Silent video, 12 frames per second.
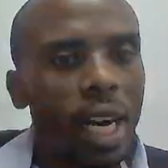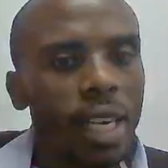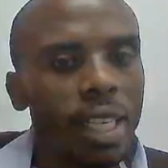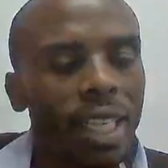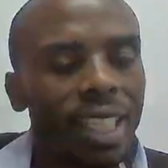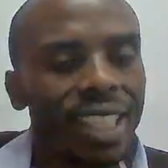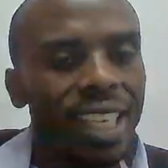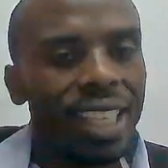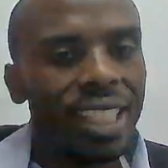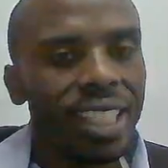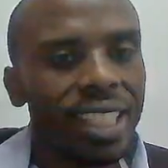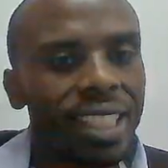
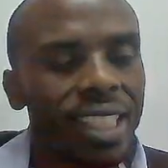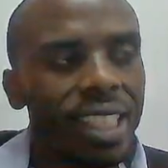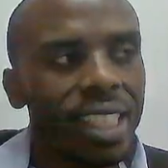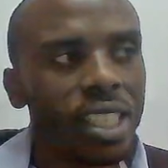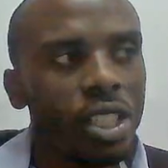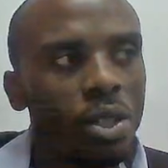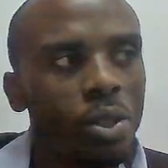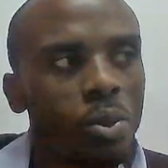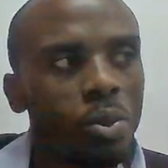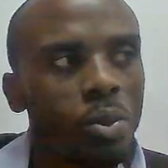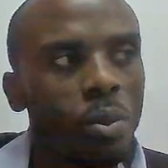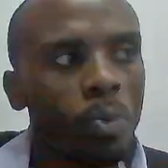directing it to
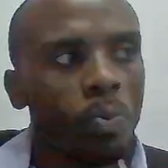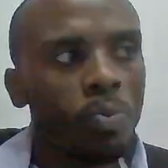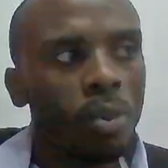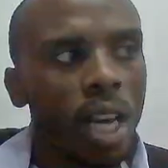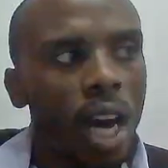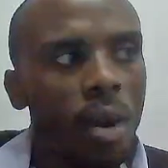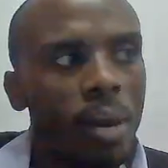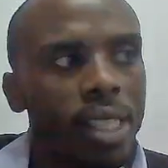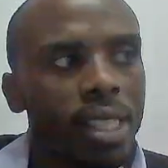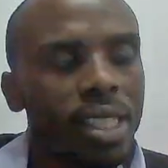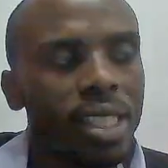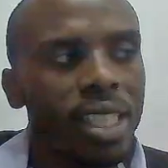our
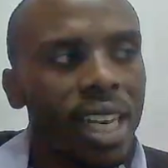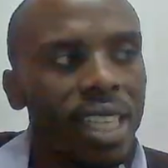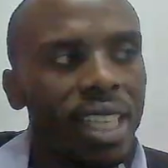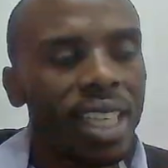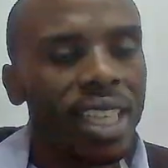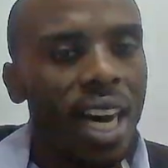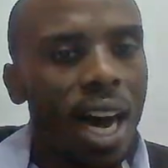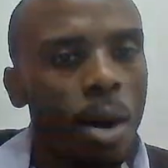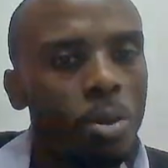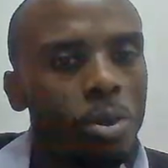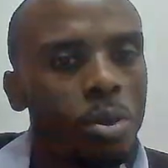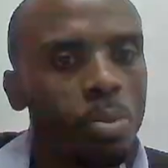standard
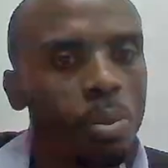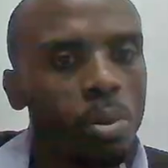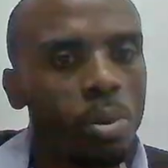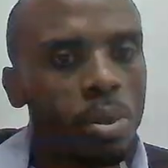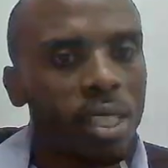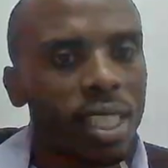output,